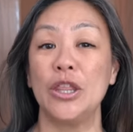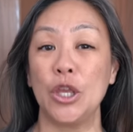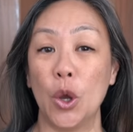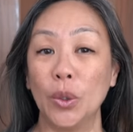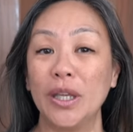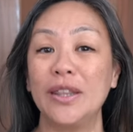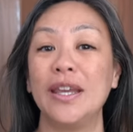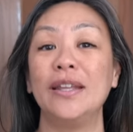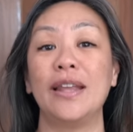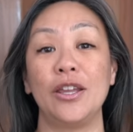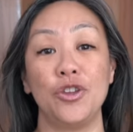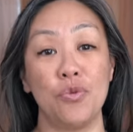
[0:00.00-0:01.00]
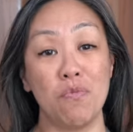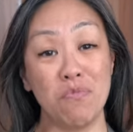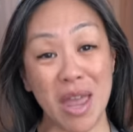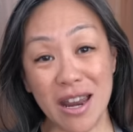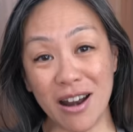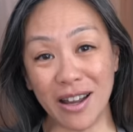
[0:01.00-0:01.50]
The only thing that you
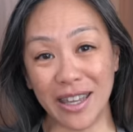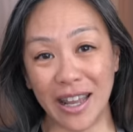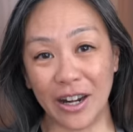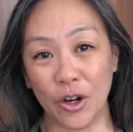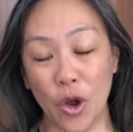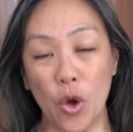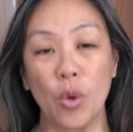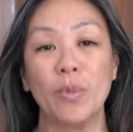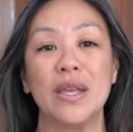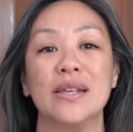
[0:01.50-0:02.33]
may not get at home